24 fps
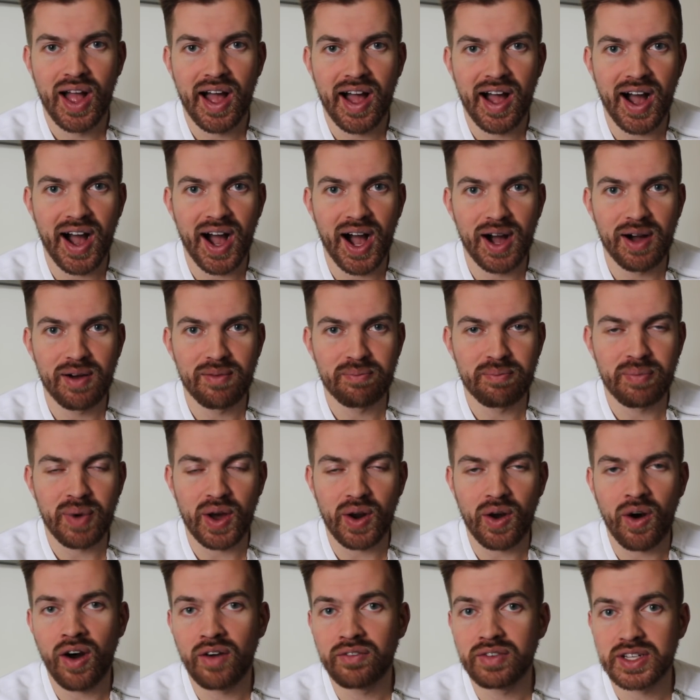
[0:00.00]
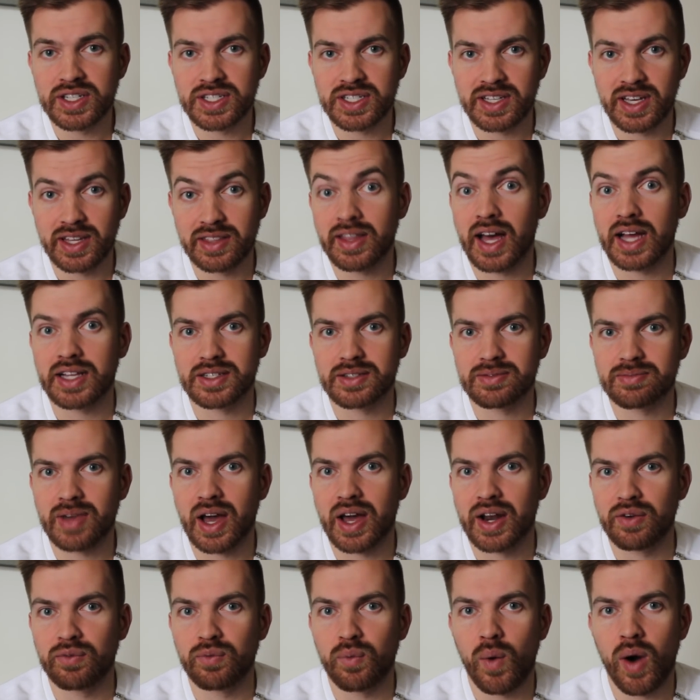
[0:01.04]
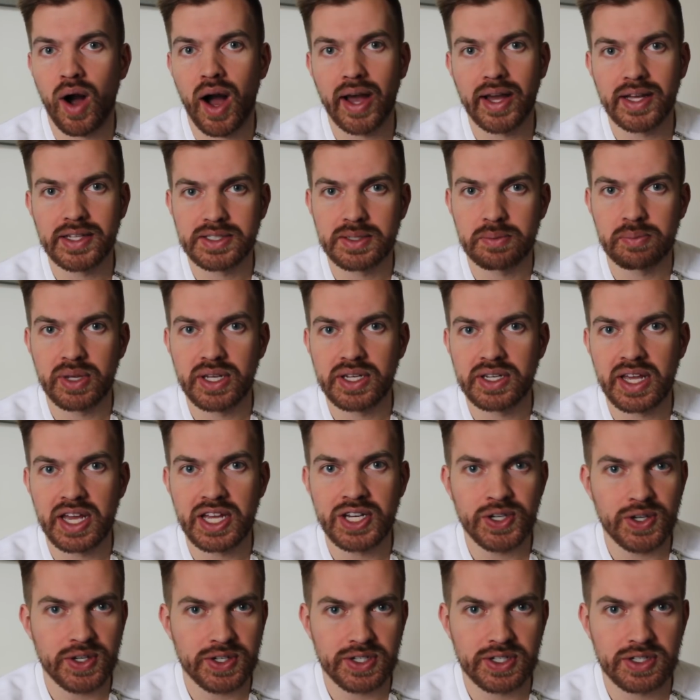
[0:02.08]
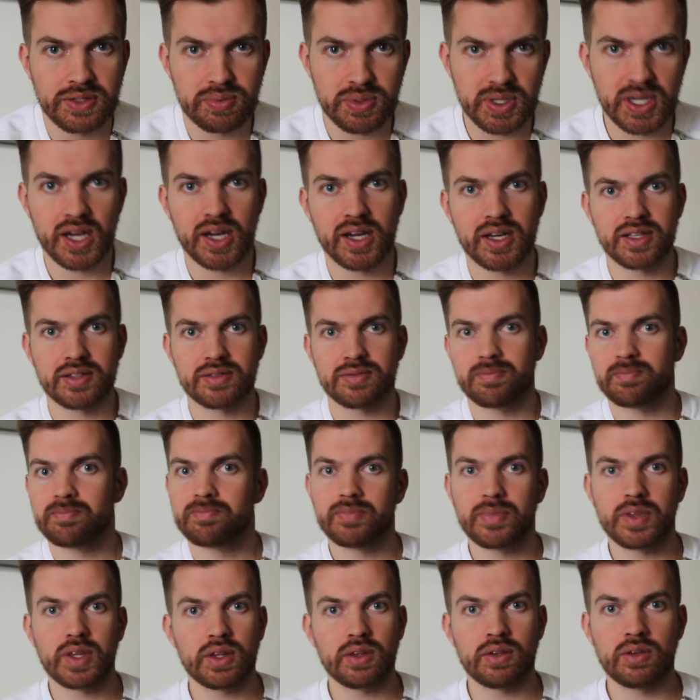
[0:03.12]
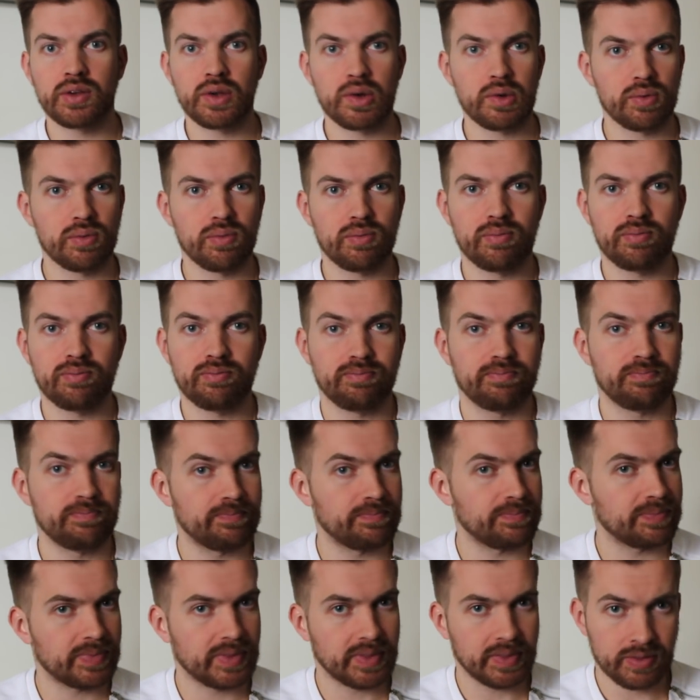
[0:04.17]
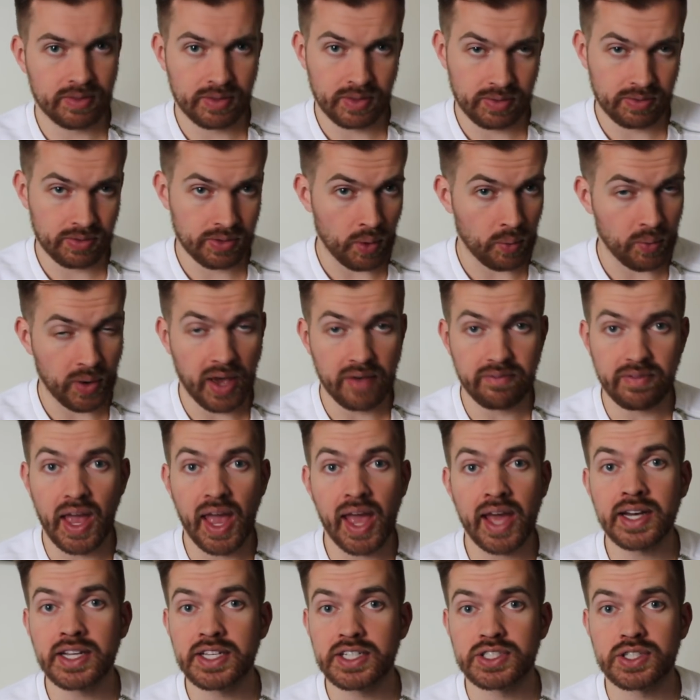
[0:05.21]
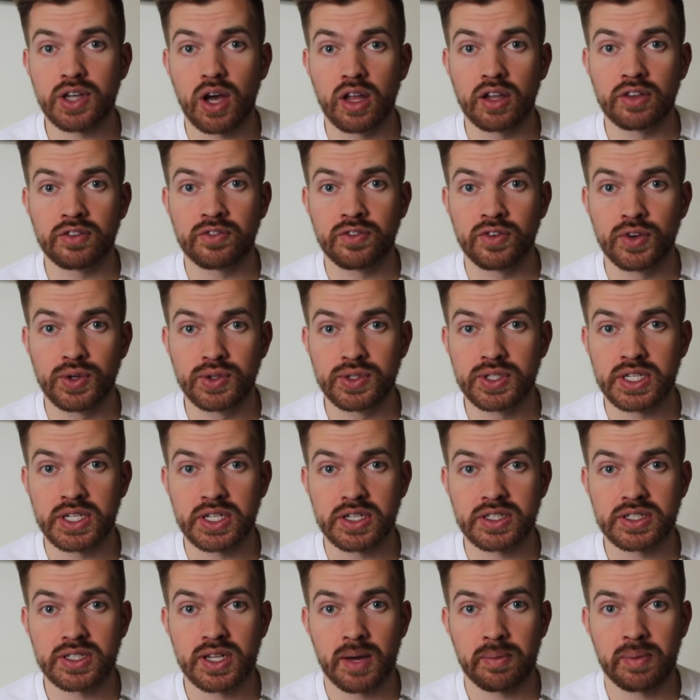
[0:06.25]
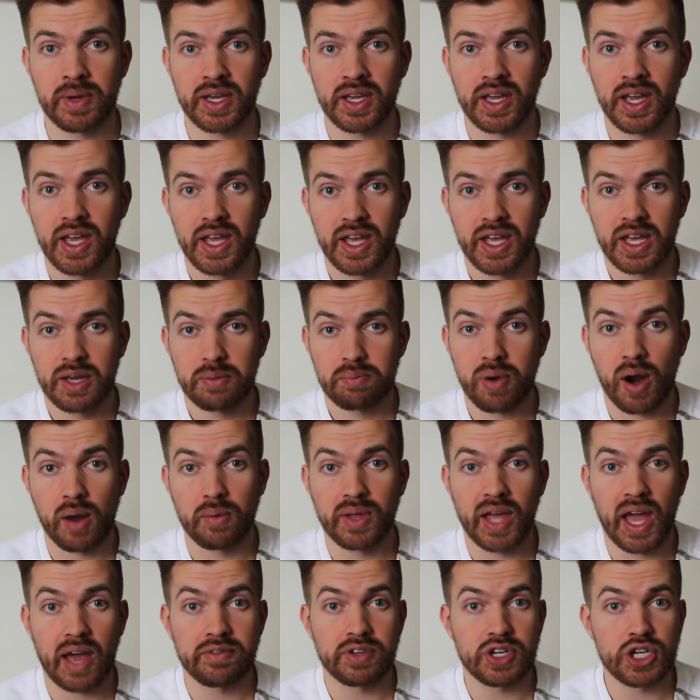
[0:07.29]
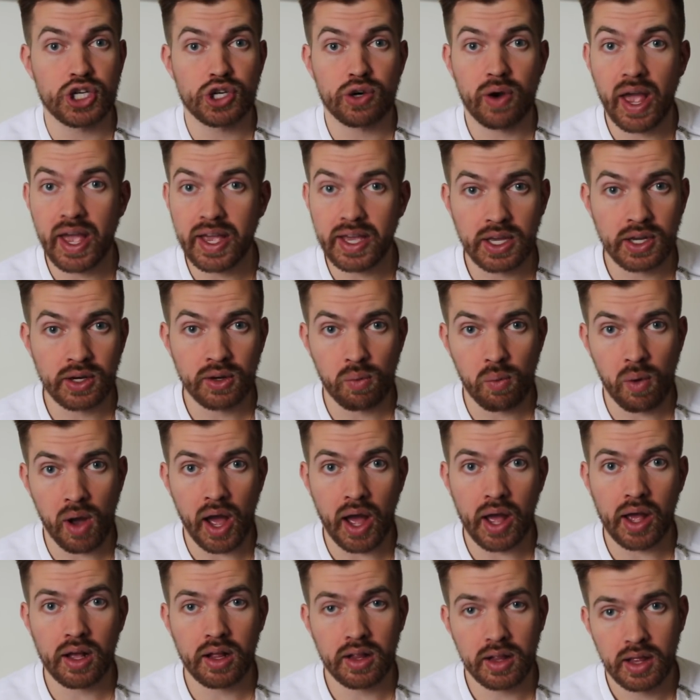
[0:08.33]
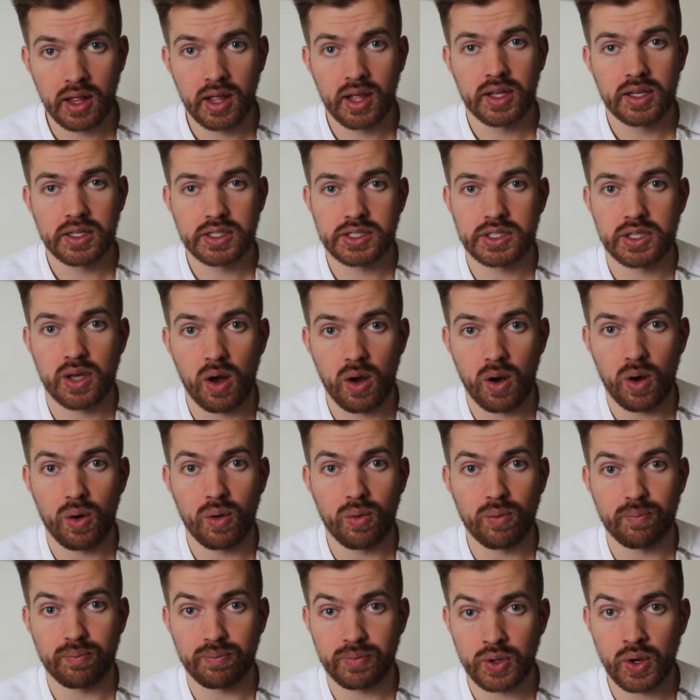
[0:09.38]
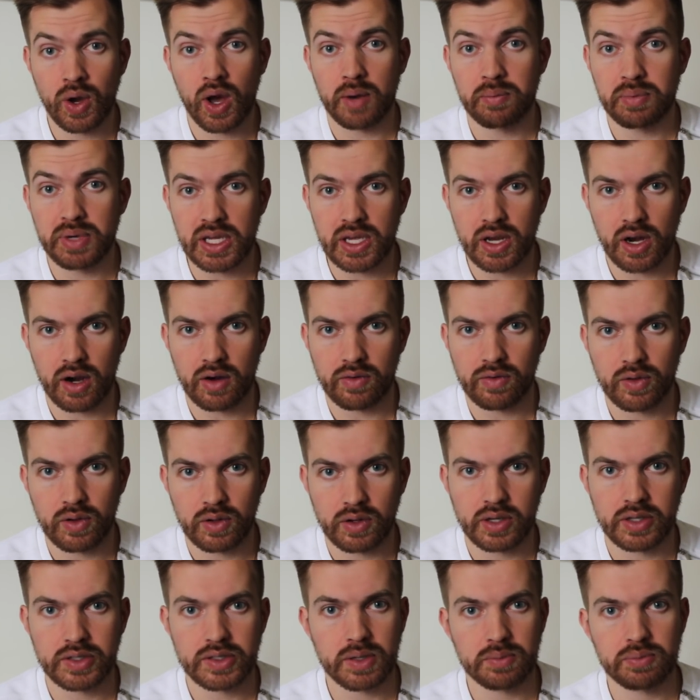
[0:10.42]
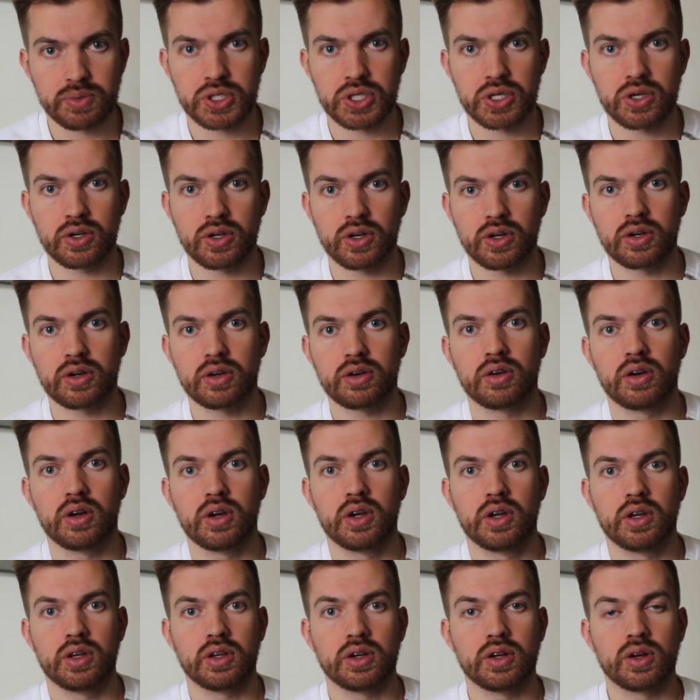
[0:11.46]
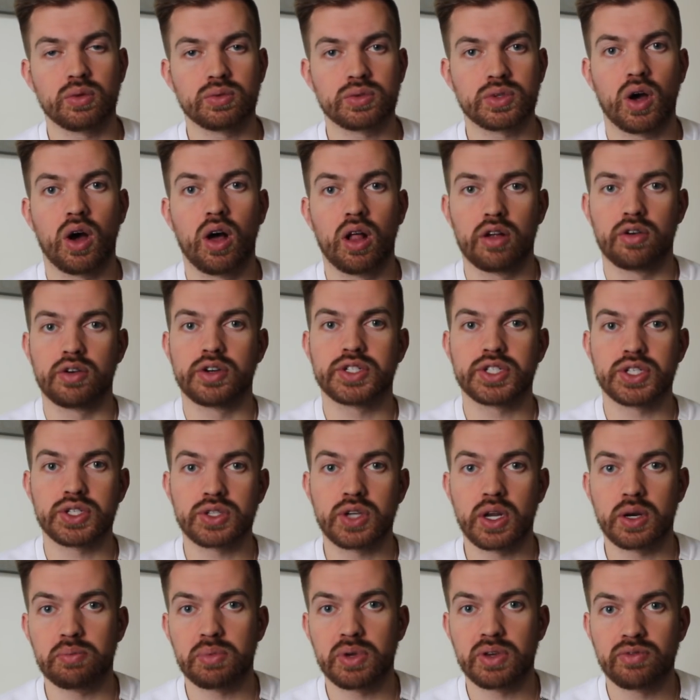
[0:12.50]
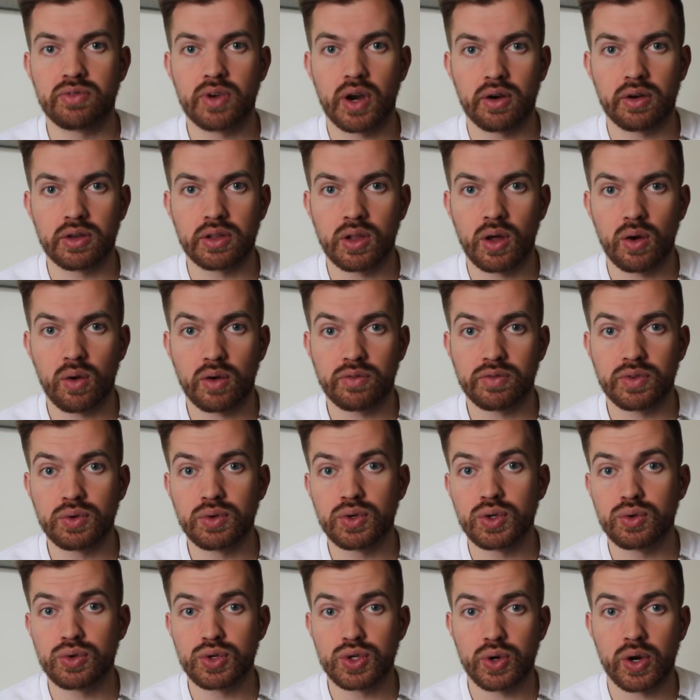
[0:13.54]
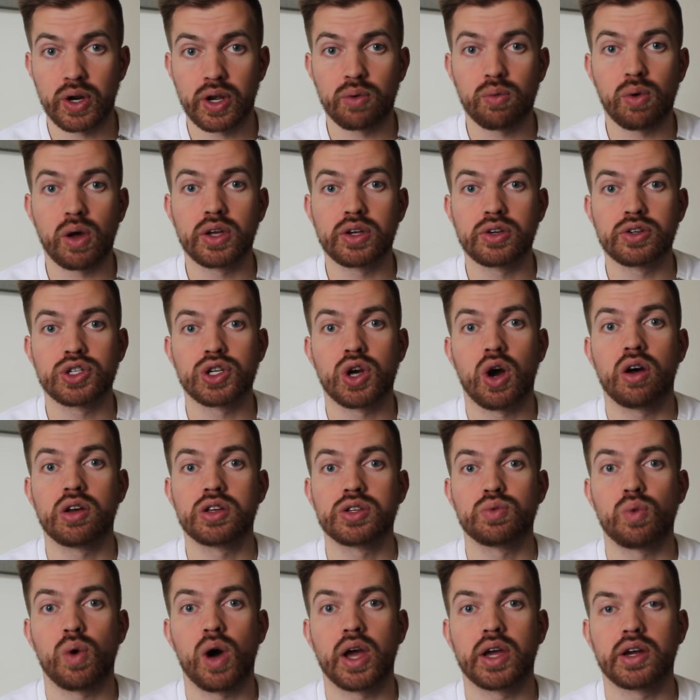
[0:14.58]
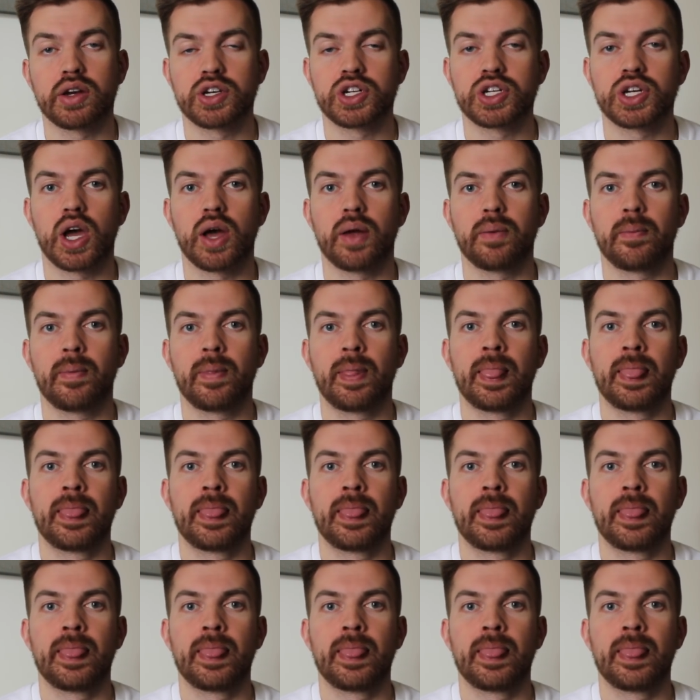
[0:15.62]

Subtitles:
but obviously that's kind of why it's a bit dangerous, is because you don't have any solid foods in your stomach, probably haven't drank in a while. So you gotta be careful because I'm sure your, you know, tolerance is gonna be very low if you do drink while your jaw is wired shut.